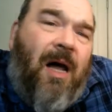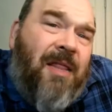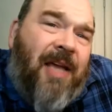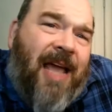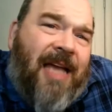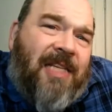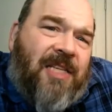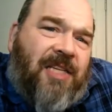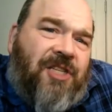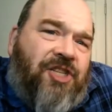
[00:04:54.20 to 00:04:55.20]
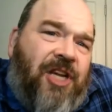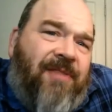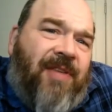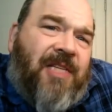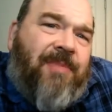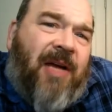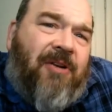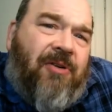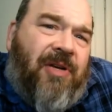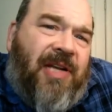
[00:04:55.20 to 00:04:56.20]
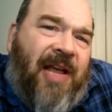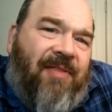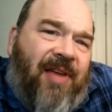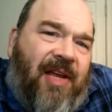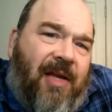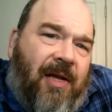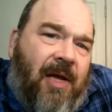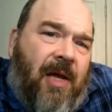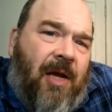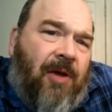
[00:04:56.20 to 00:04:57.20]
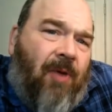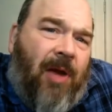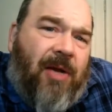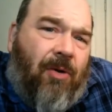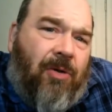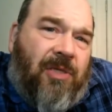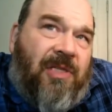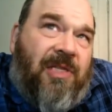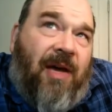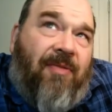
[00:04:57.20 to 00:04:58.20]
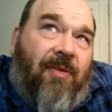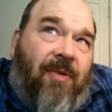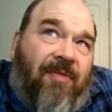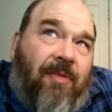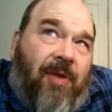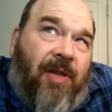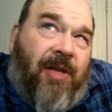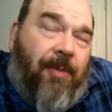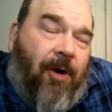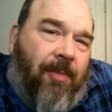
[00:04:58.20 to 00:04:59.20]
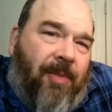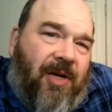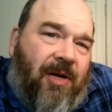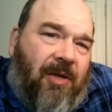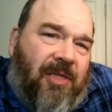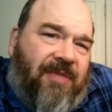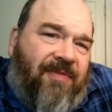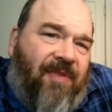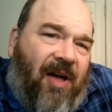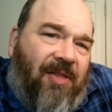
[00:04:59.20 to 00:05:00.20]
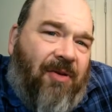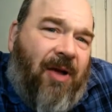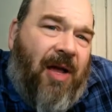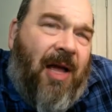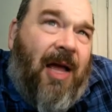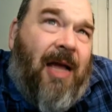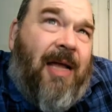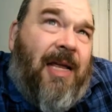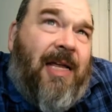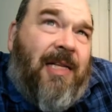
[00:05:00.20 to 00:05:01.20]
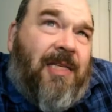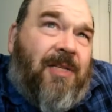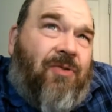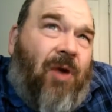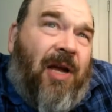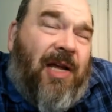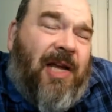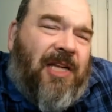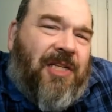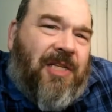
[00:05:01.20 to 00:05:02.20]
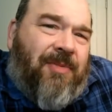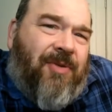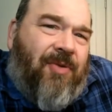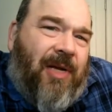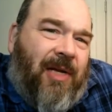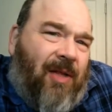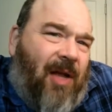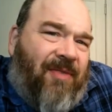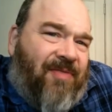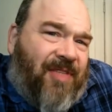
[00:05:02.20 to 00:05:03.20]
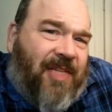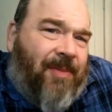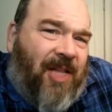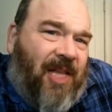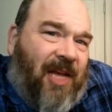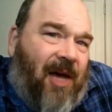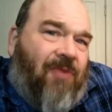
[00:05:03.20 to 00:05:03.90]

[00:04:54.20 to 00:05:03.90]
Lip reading: On the case is Chief Inspector Davy, great old duffer everyone in the department calls father. He's drawing connections between a lot of seemingly